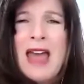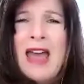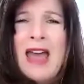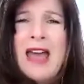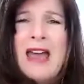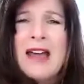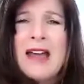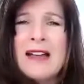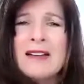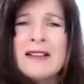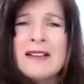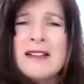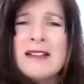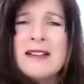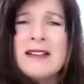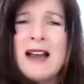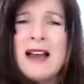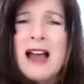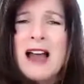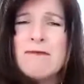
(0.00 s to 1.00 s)
And
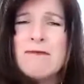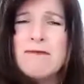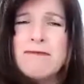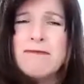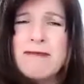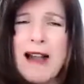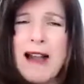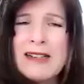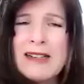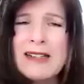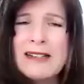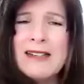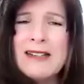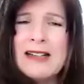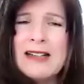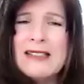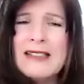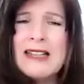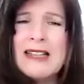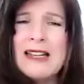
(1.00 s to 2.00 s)
I
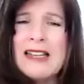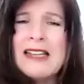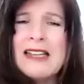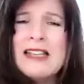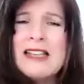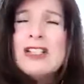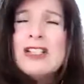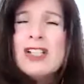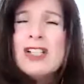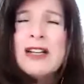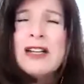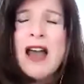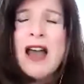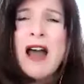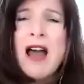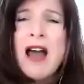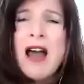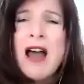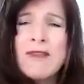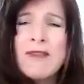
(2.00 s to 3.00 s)
recognize that each and
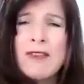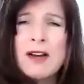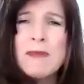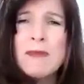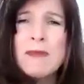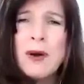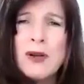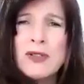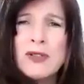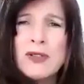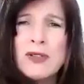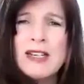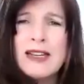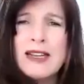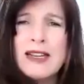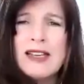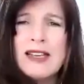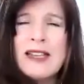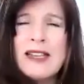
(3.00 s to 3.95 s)
every person